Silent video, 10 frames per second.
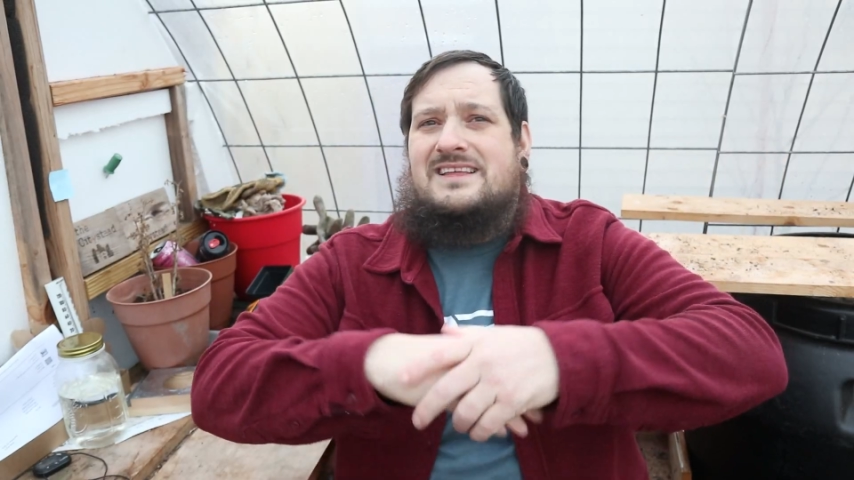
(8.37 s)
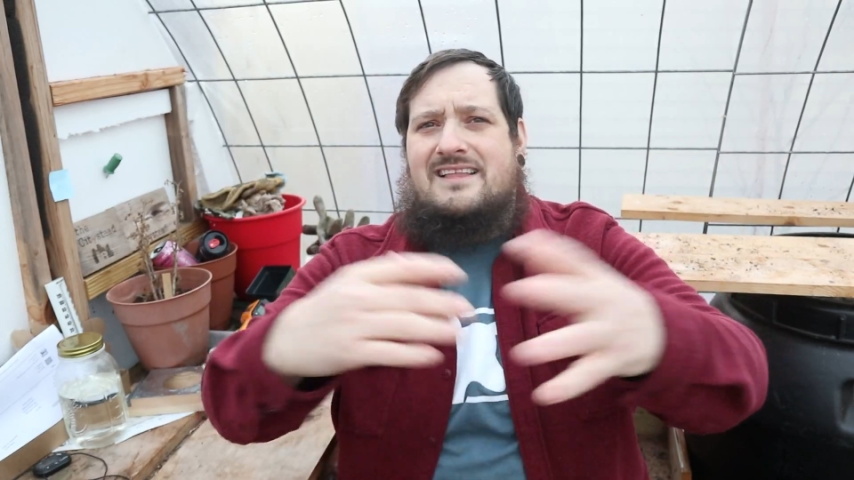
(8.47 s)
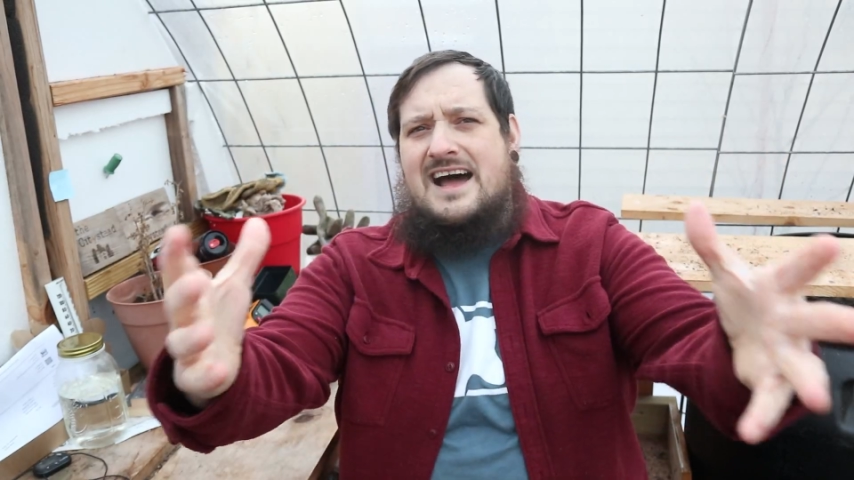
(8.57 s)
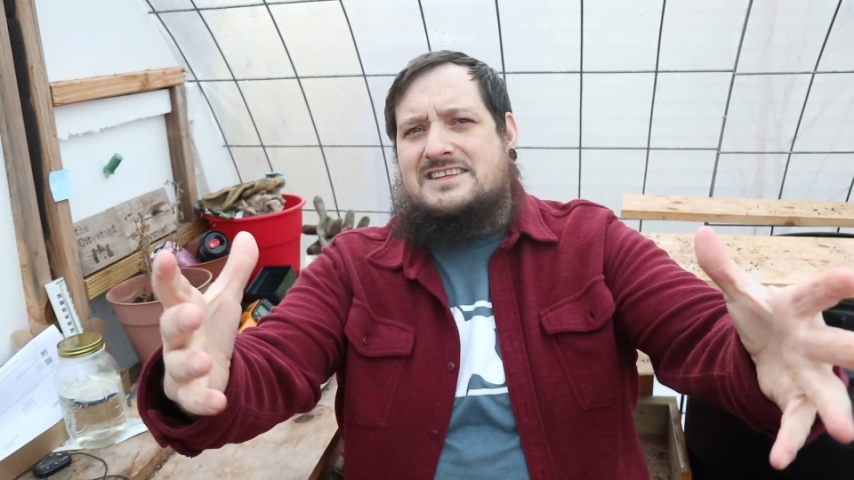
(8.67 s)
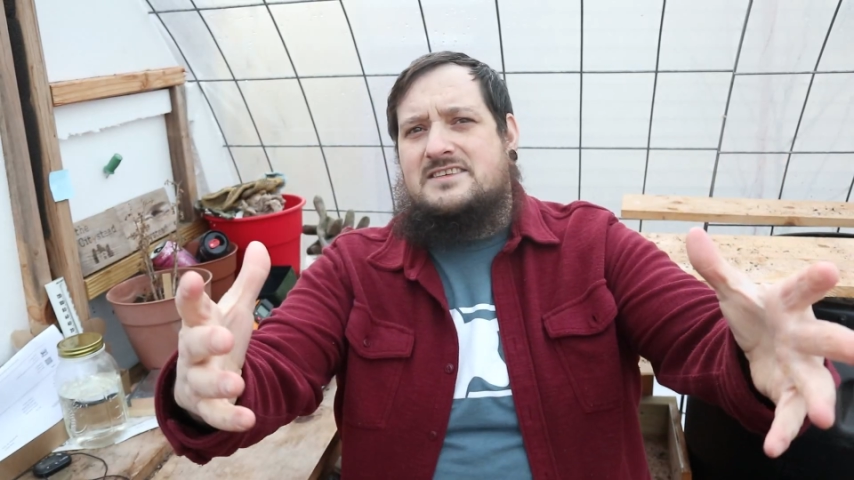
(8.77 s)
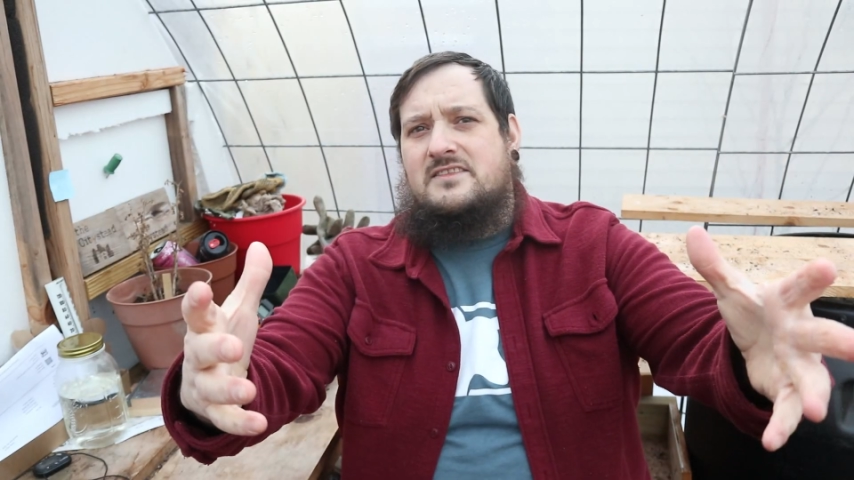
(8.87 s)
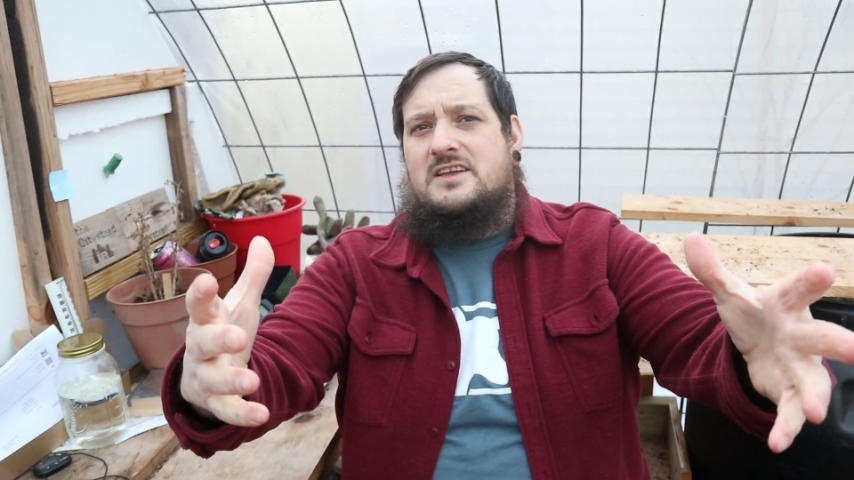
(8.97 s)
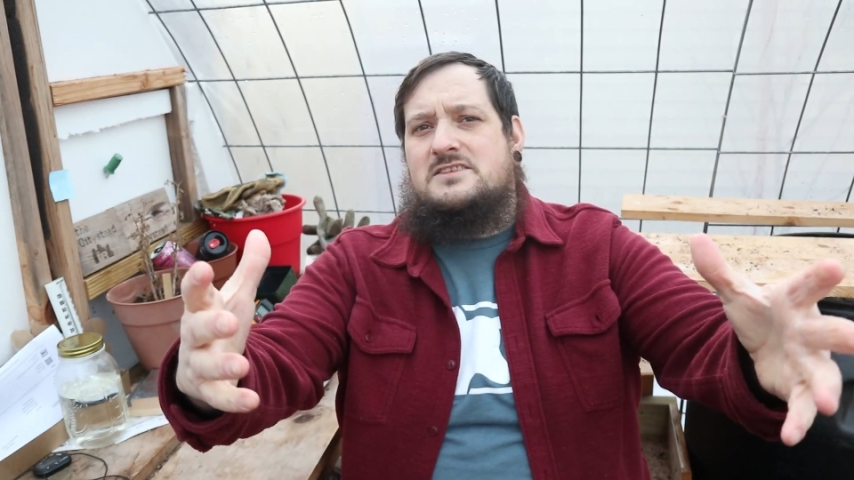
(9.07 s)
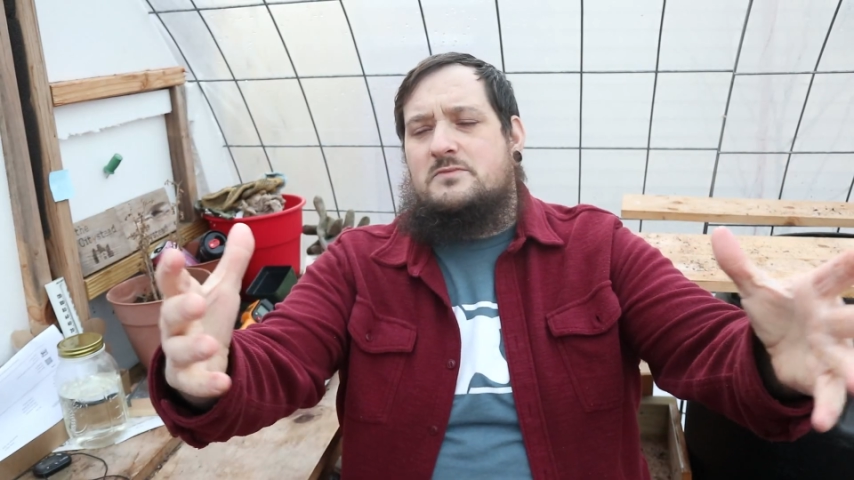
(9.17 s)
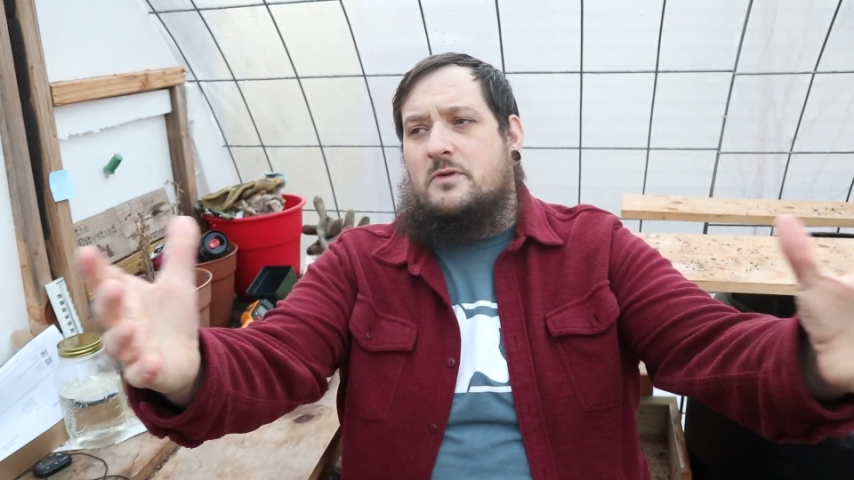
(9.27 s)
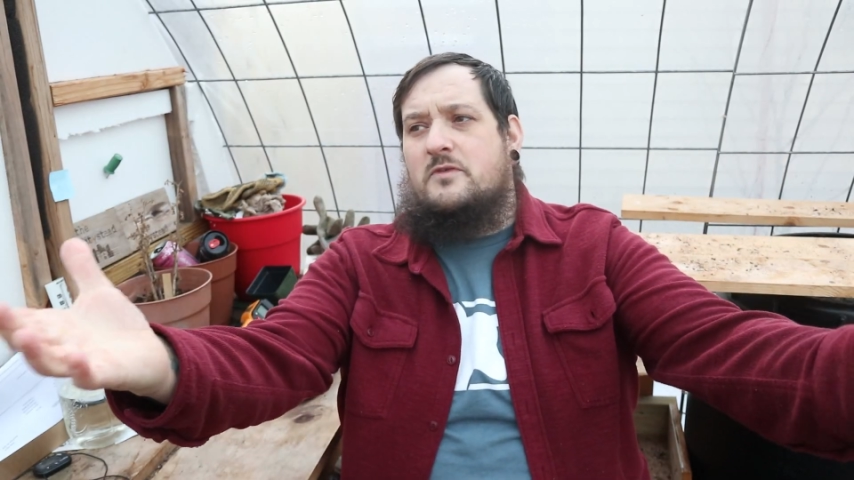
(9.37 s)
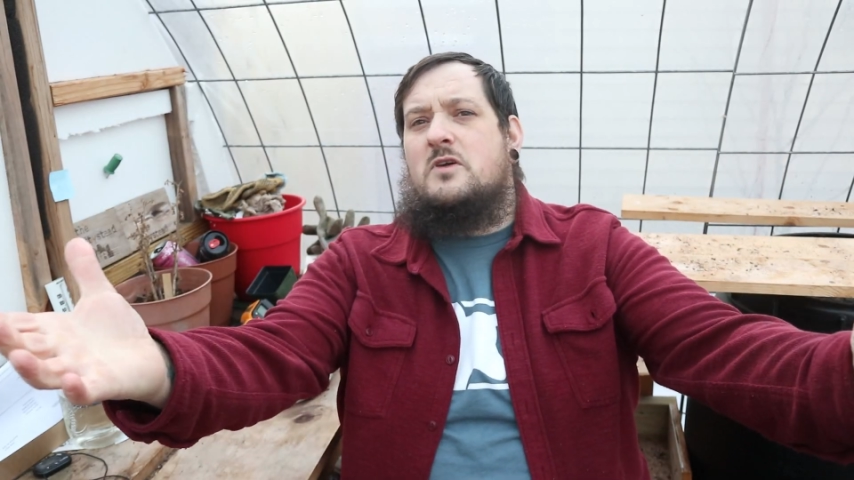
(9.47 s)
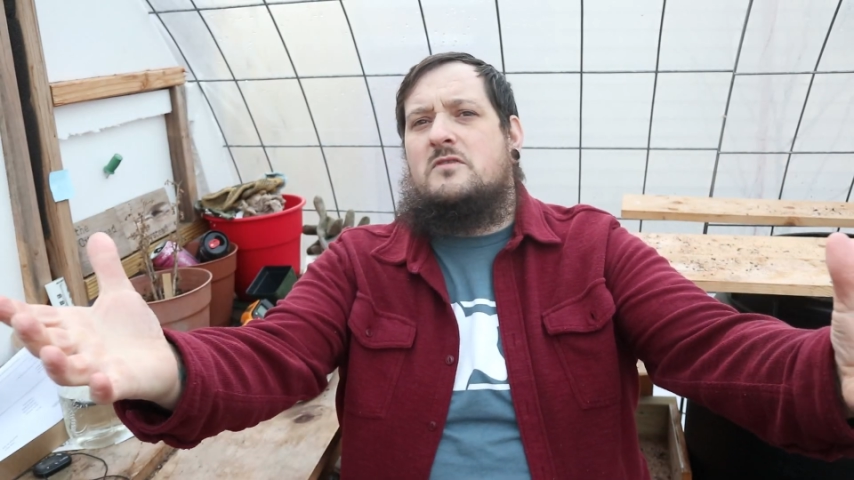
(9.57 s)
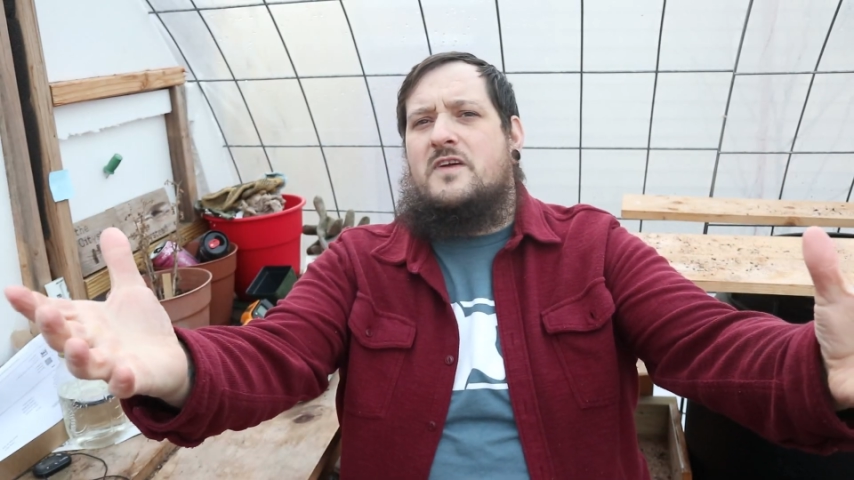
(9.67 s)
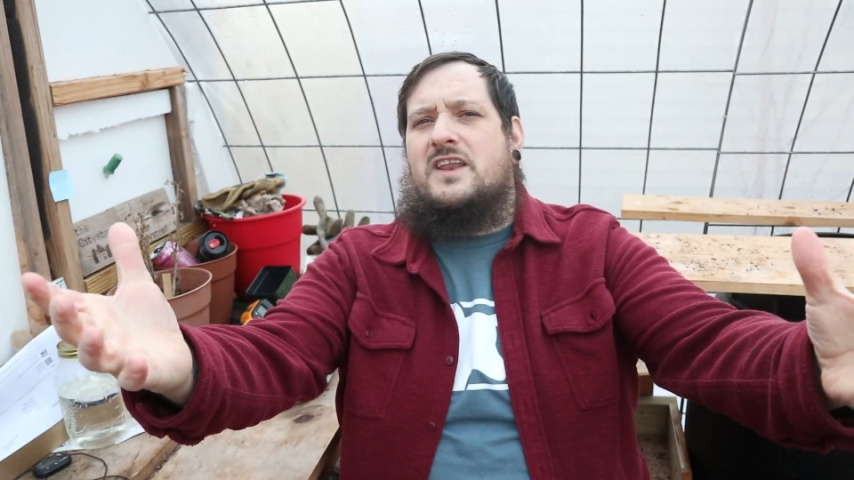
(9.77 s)
lots of these
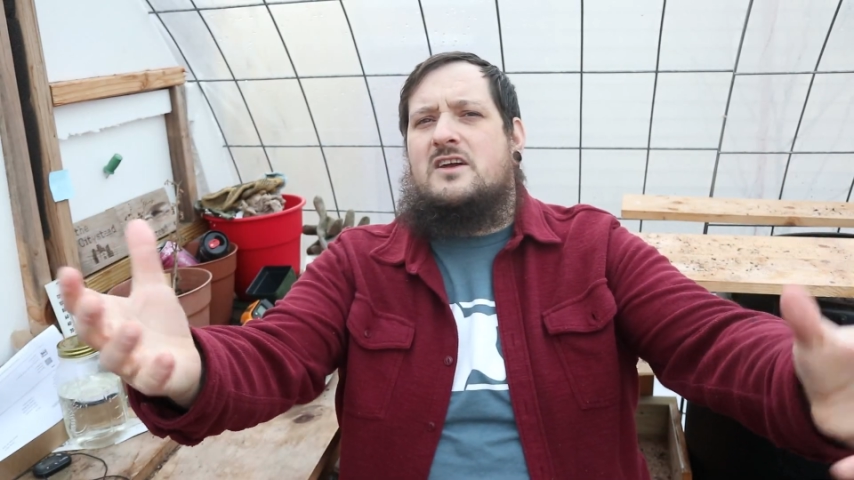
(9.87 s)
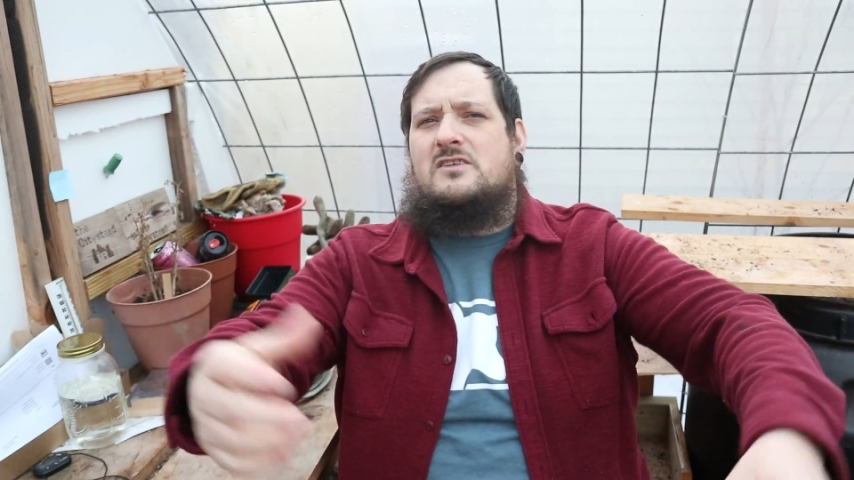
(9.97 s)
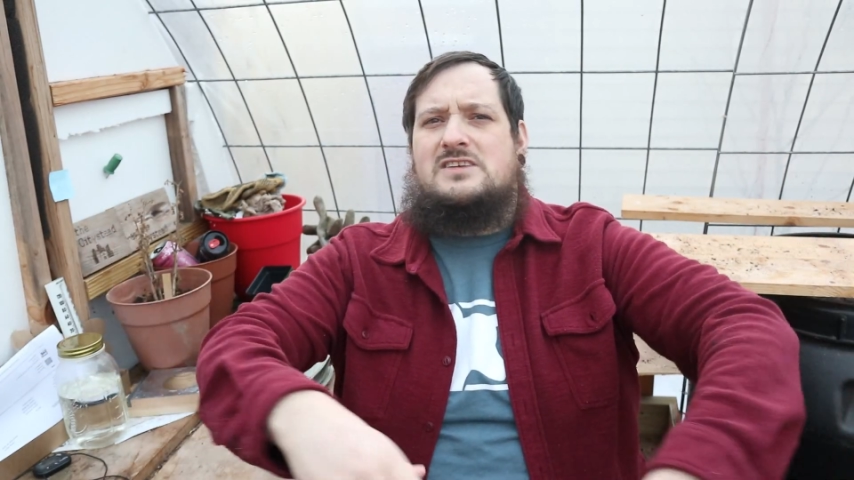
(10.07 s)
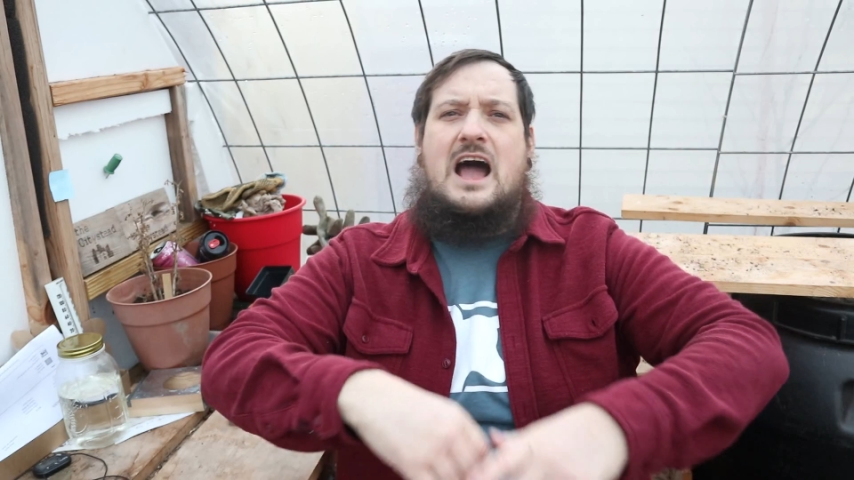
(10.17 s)
review videos.